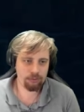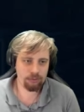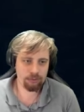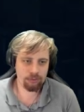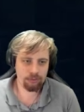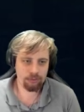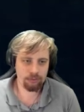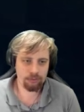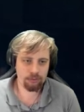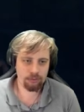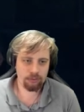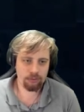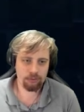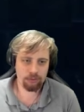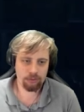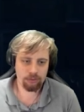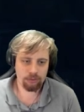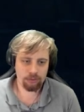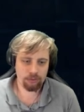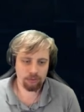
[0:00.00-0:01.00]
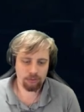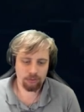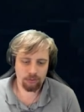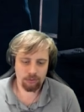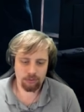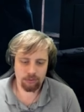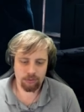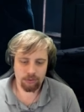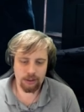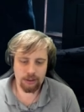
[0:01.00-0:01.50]
Give me the keys.
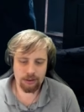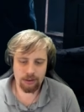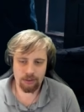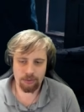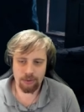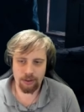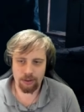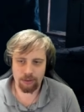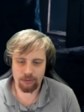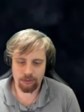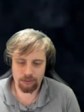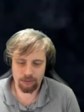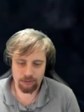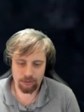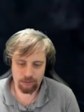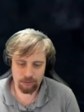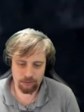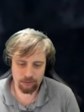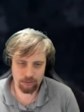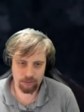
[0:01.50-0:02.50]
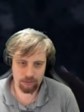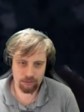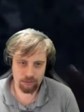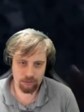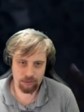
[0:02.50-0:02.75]
Keys to what? Like these keys?